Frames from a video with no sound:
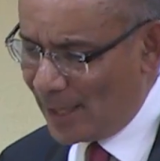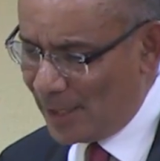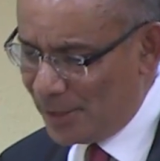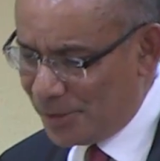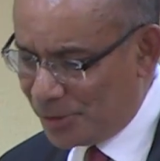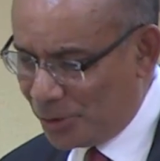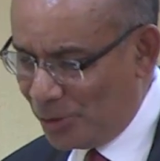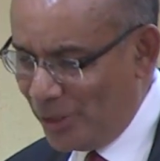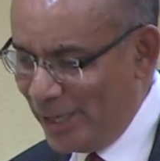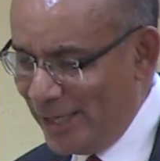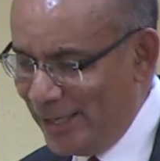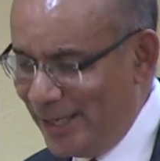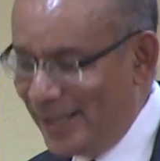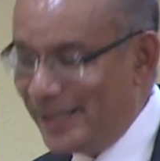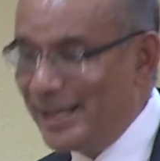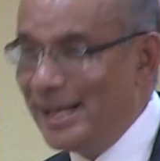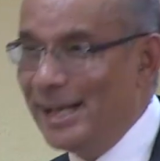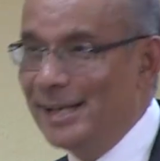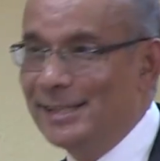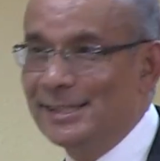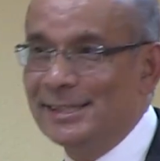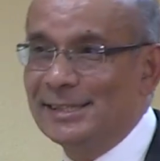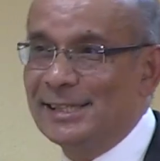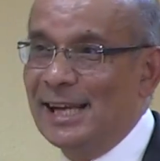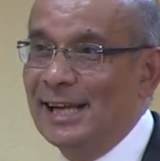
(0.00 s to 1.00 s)
So
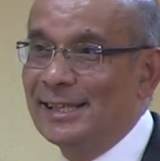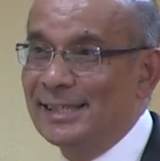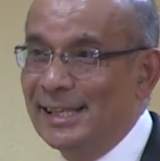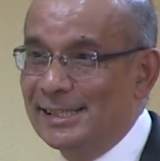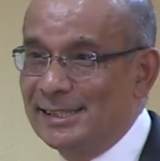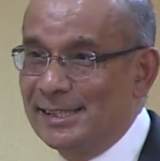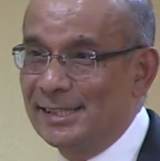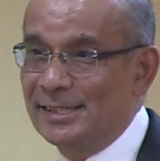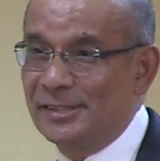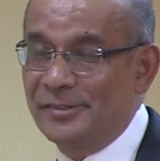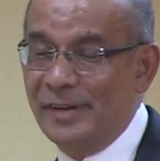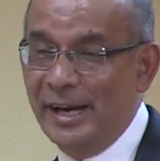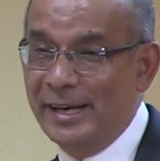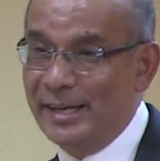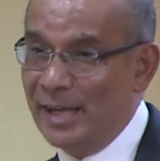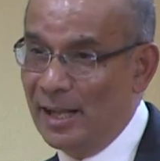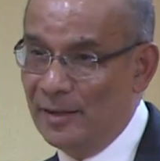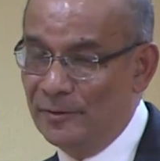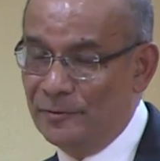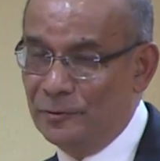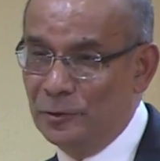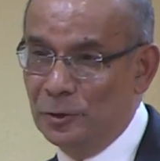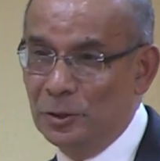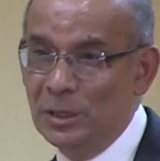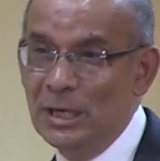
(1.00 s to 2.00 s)
indicators are necessary and
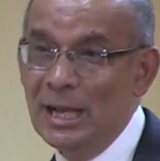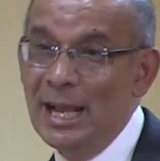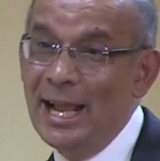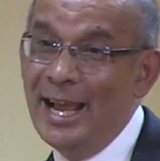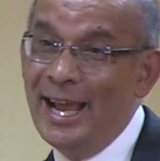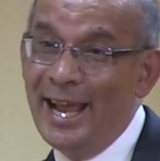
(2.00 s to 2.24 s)
helpful.